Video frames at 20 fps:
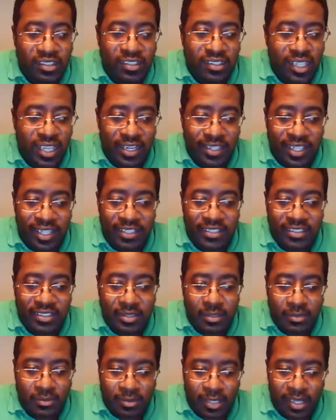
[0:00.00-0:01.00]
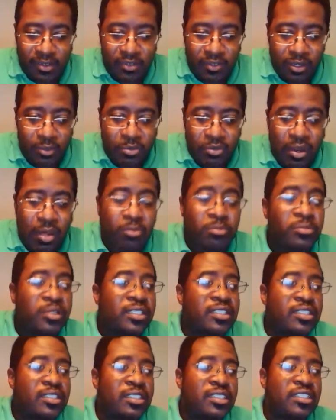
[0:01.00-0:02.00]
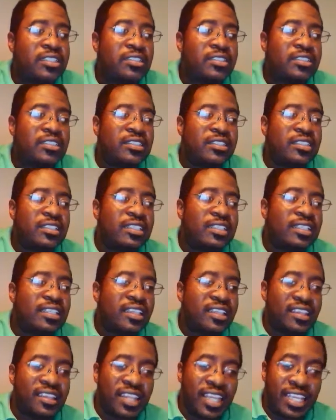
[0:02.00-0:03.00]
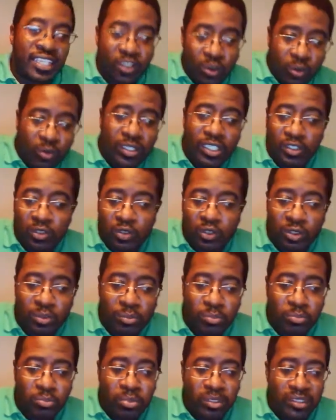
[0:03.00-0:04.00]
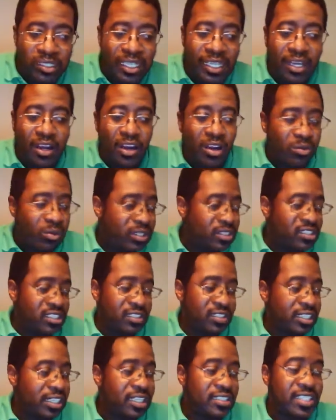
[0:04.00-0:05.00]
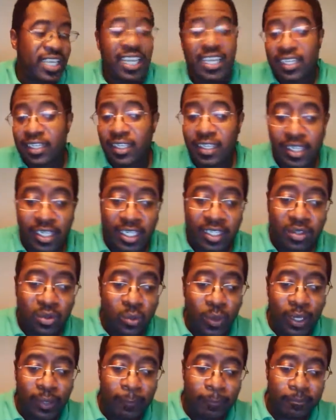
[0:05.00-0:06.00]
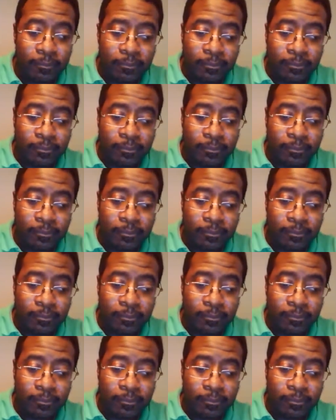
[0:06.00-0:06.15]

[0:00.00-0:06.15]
That is the definite problem, because they know what they're doing, but they always seem to get taken either way.